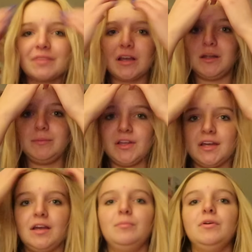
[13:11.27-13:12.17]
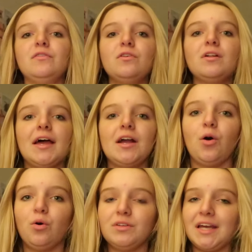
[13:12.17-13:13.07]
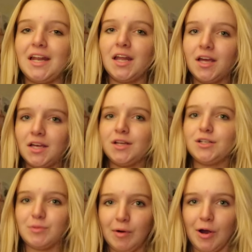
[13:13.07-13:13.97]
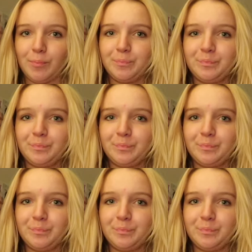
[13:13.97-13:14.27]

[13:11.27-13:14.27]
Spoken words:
Gonna be looking beautiful and golden tomorrow,